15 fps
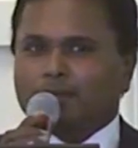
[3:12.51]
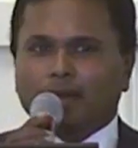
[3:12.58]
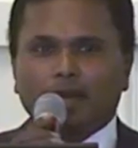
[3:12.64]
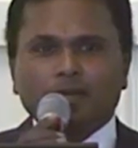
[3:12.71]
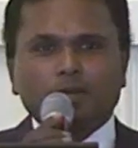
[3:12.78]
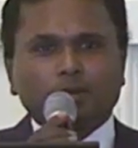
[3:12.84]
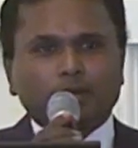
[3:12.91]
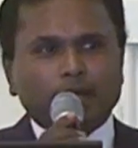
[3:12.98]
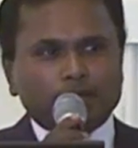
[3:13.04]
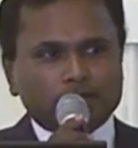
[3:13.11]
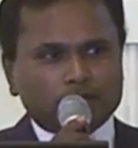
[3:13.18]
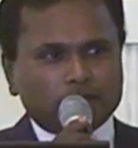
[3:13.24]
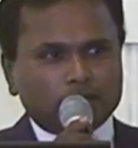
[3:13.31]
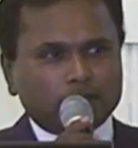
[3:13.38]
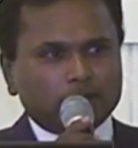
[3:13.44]
write your
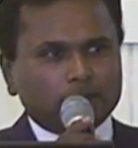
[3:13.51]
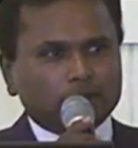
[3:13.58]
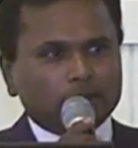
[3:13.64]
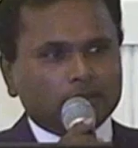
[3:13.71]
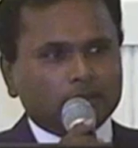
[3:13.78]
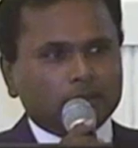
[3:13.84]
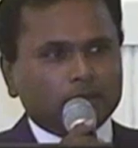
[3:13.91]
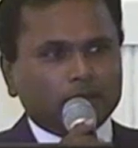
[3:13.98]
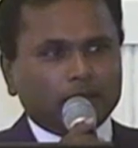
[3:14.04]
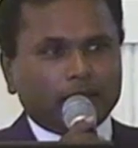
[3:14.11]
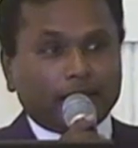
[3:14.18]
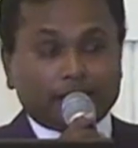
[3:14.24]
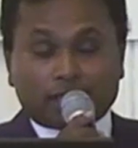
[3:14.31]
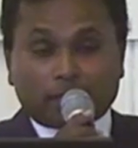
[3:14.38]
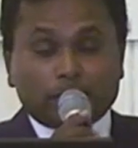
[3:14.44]
destiny
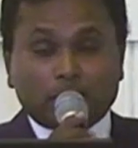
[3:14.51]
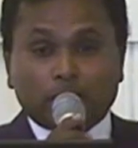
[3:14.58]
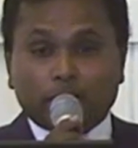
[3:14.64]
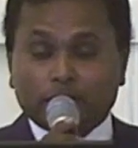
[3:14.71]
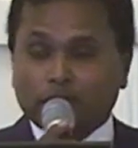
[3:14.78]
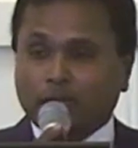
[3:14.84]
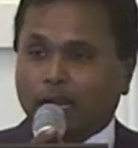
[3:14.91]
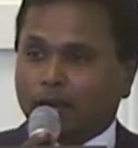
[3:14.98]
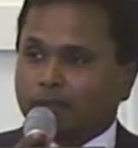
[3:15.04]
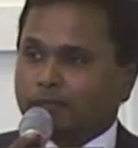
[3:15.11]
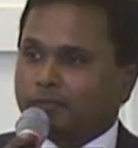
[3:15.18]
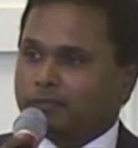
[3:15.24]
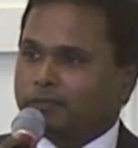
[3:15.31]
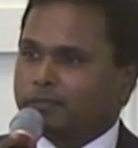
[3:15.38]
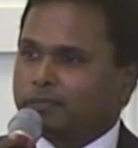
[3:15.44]
except yourself.